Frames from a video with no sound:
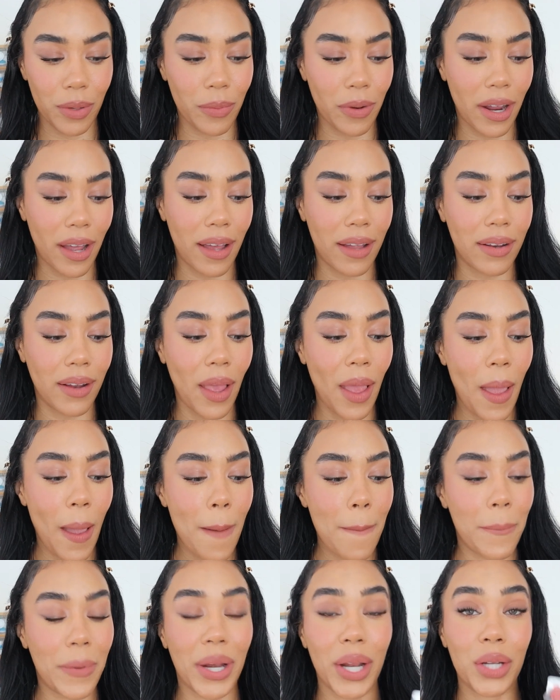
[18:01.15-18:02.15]
of her brand,
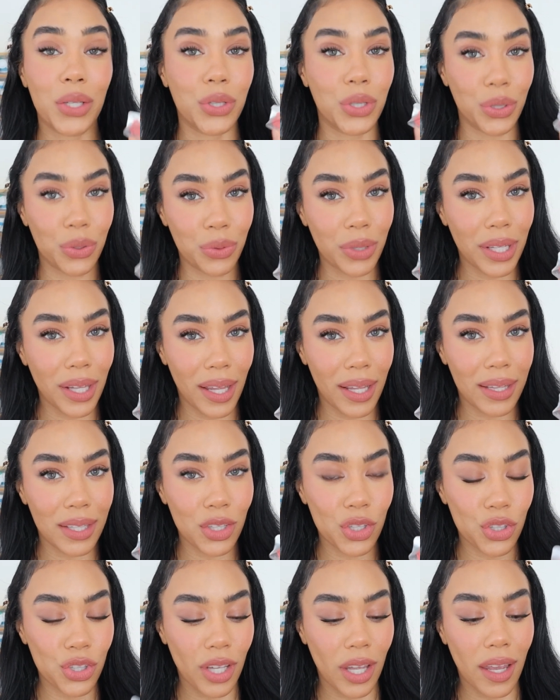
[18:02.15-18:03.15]
but I do really like
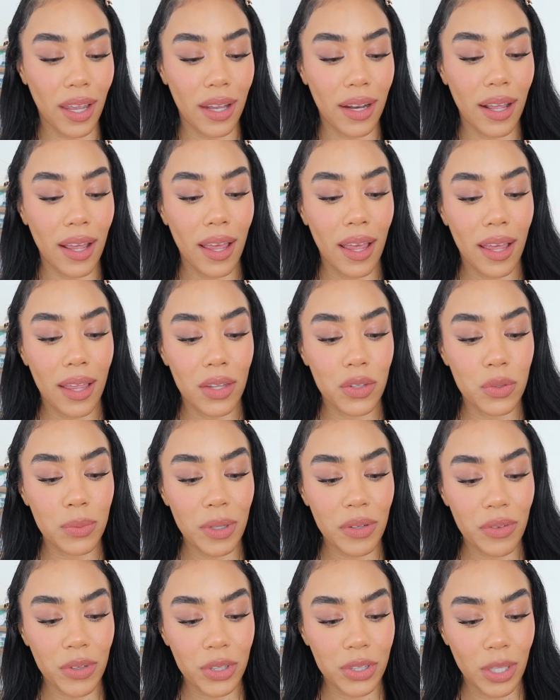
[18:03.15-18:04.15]
this shade. This was
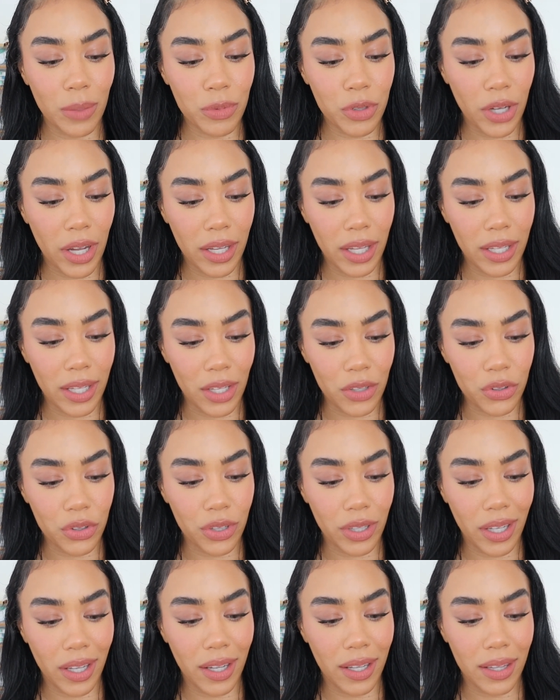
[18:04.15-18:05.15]
my first time trying it
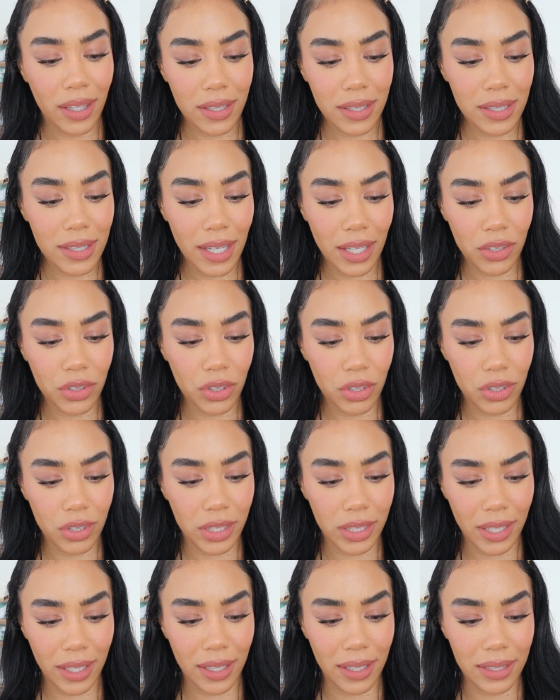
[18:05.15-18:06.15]
yesterday, and this is actually
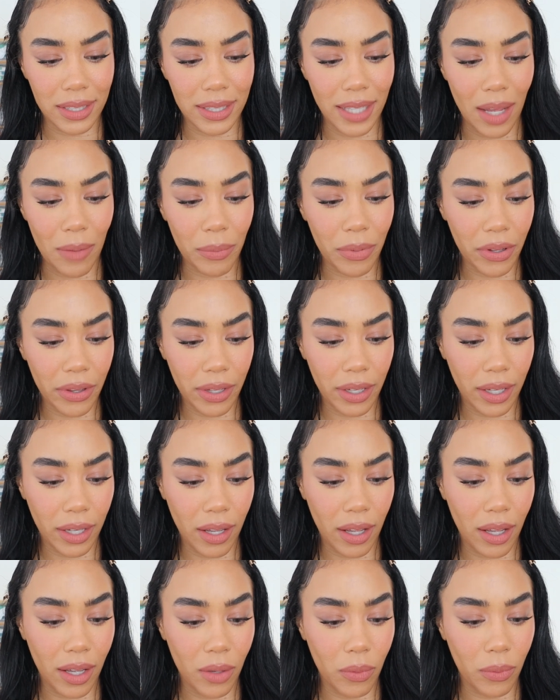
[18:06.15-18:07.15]
just like a sample that
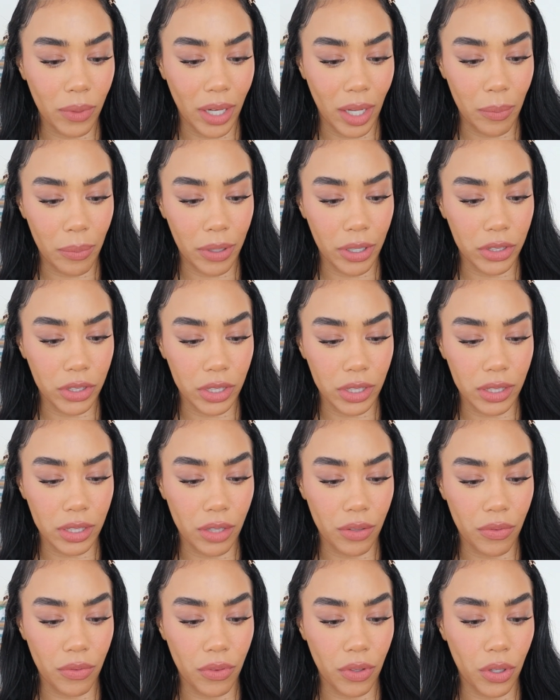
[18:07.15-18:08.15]
I got when I
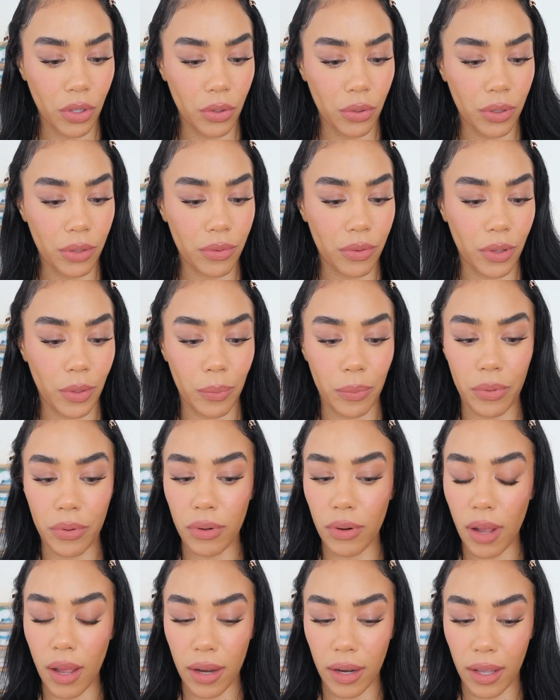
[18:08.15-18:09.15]
purchased a few of her
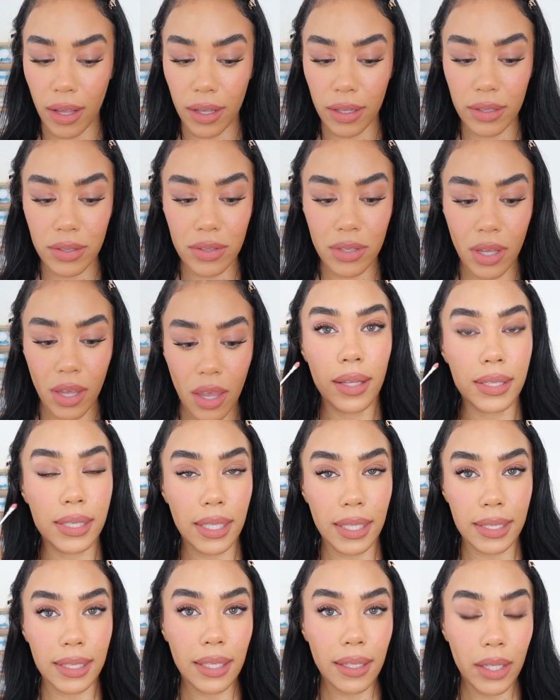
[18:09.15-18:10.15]
products.
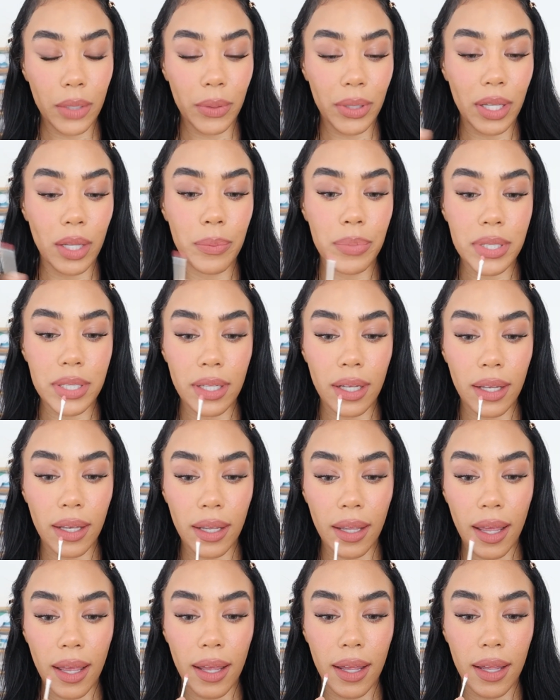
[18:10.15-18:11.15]
This is a liquid
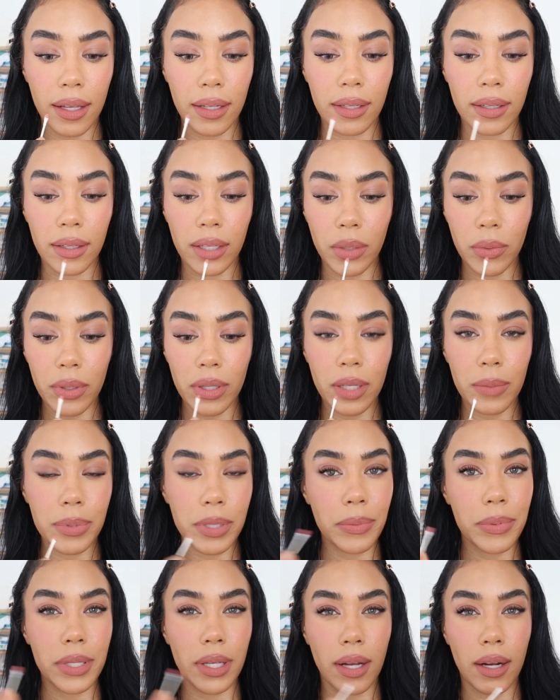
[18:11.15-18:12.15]
lipstick, and liquid
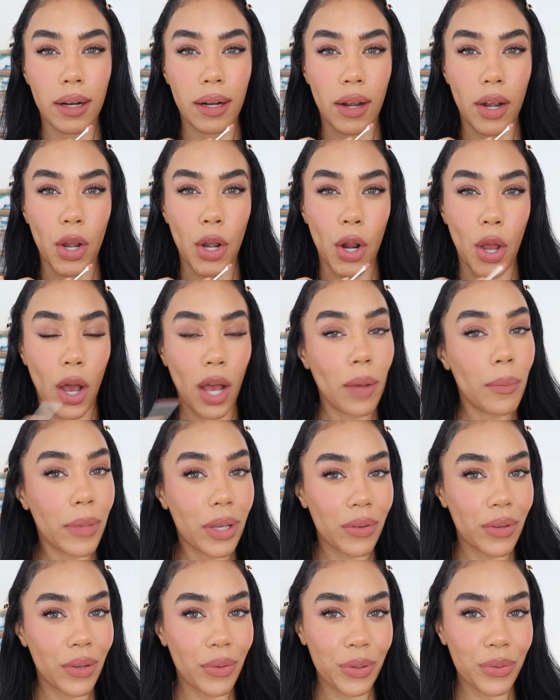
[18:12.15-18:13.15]
lipsticks are not
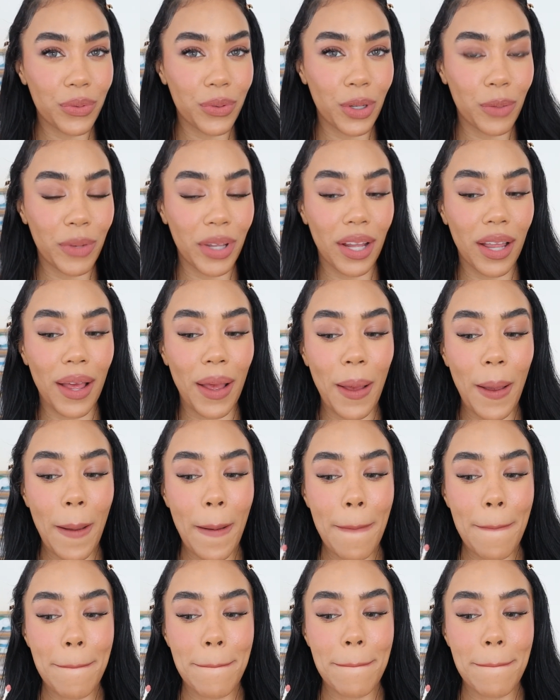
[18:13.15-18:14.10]
my favorite formula,